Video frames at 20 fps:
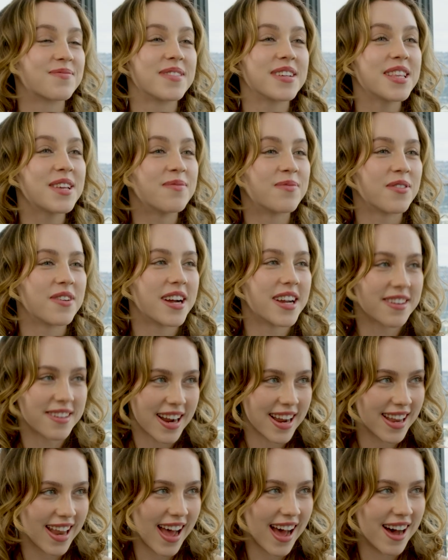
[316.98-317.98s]
it's really boring
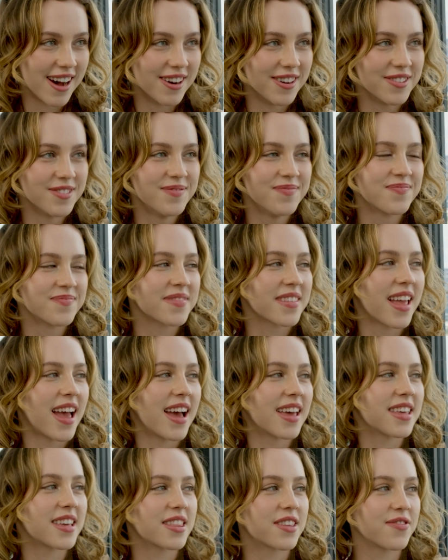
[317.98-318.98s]
right now.
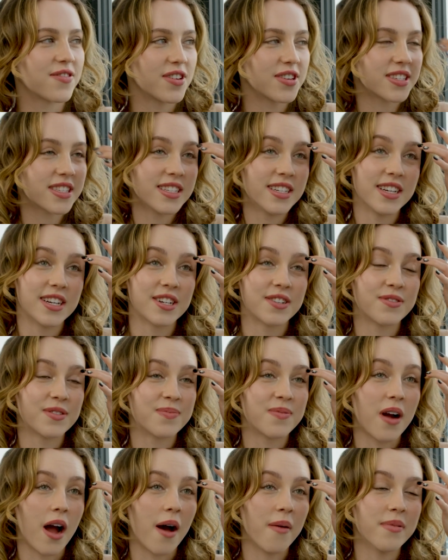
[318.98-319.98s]
I think the first lyric
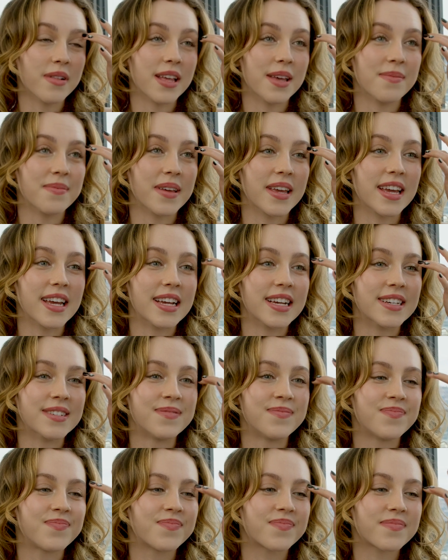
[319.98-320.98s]
would probably be,